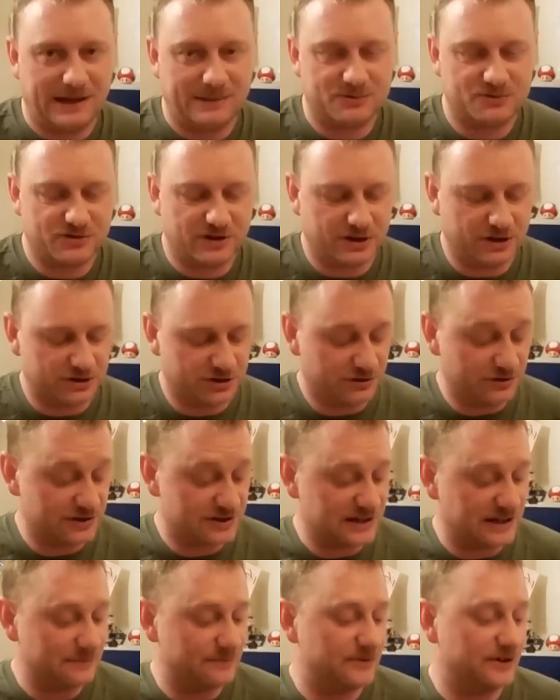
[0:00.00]
Amstrad could do
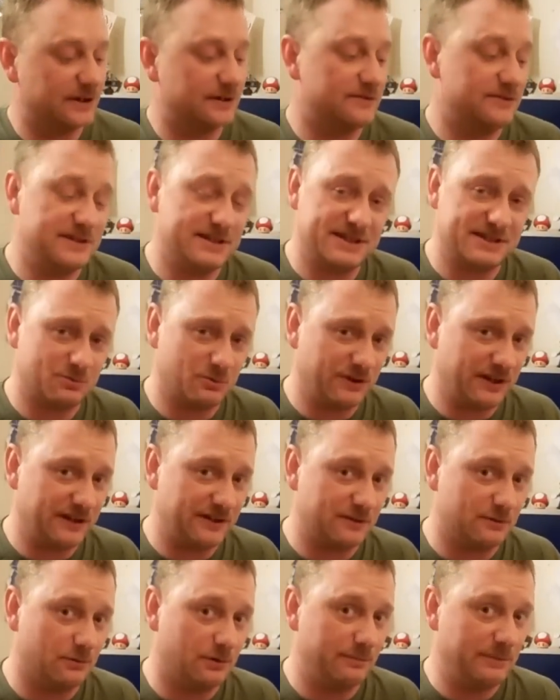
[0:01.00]
the same thing. And this is what
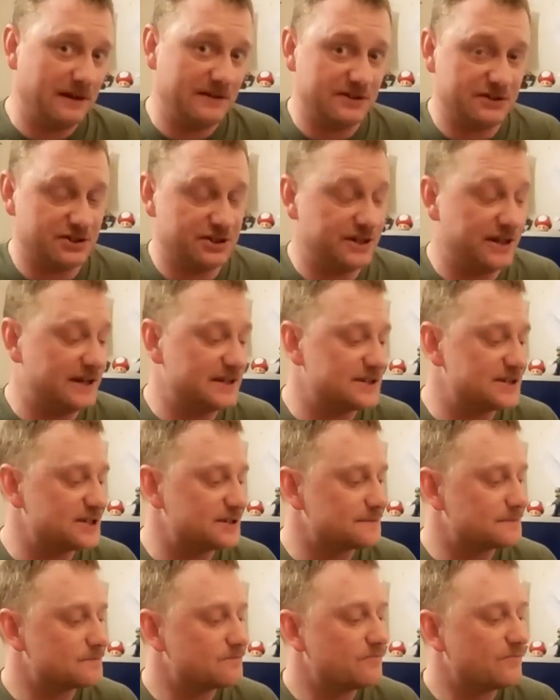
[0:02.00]
they thought about the
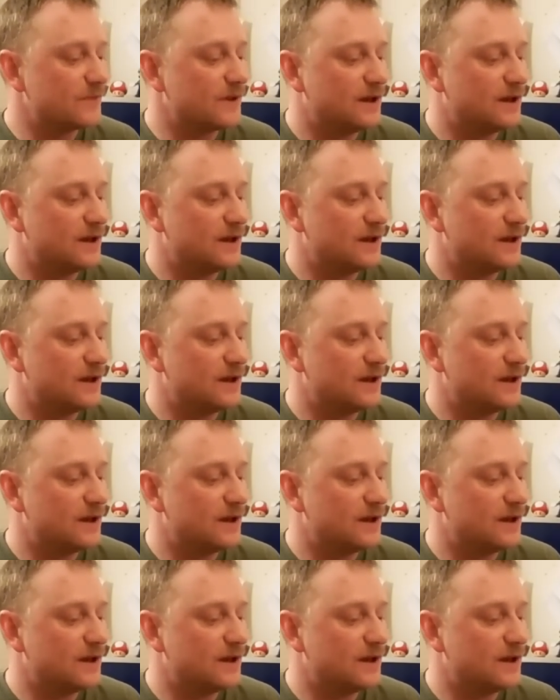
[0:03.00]
GS.